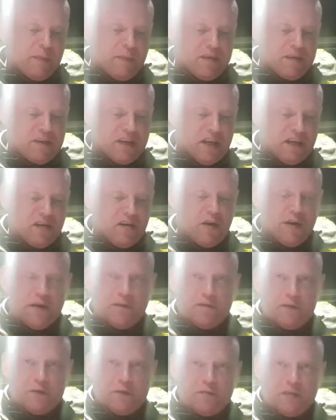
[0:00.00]
She can hire a
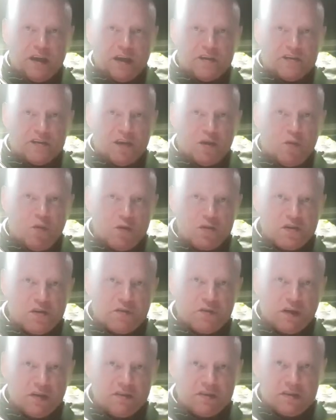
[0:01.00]
few things in the washer
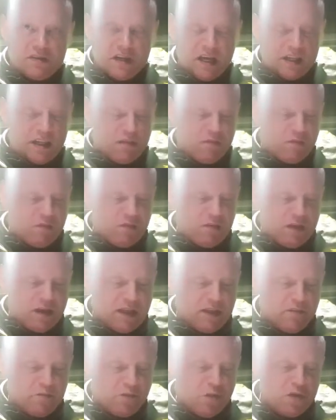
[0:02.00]
for us, get
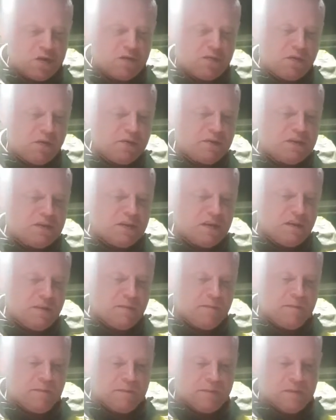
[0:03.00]
them washed for us.
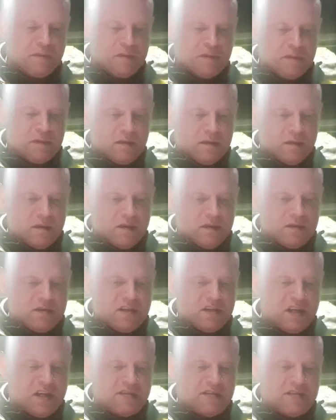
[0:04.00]

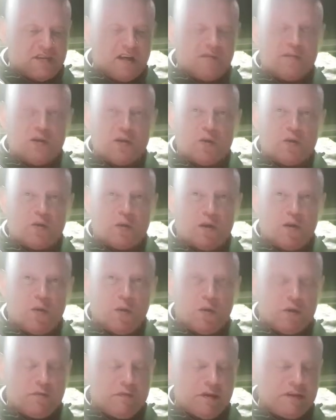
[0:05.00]
Saves us having to go to
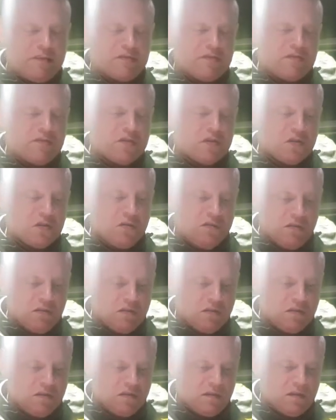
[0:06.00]
laundrettes and stuff.
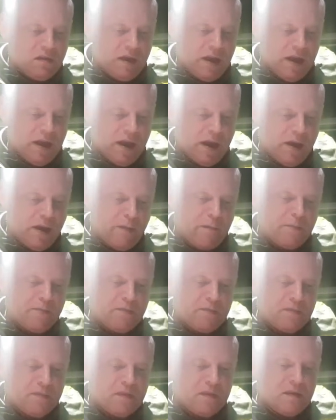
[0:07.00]
And
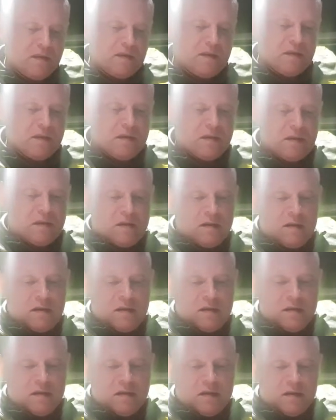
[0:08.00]

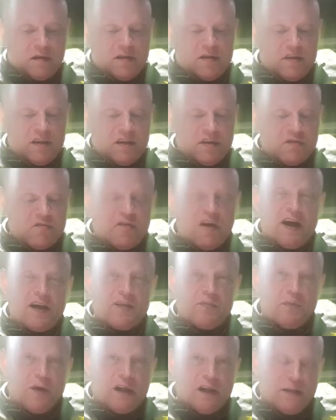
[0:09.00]
she can dry
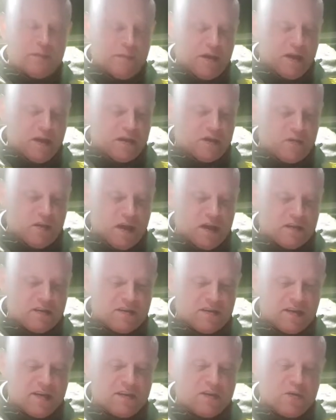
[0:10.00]
them while I'm there as well,
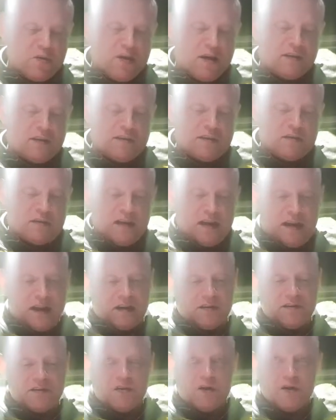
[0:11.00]
see, so I can
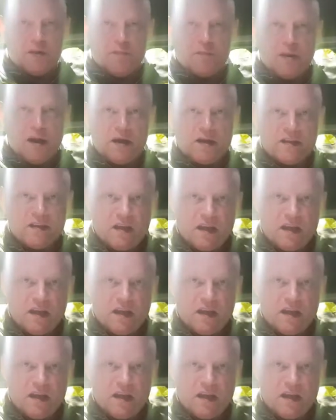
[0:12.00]
just hide them back in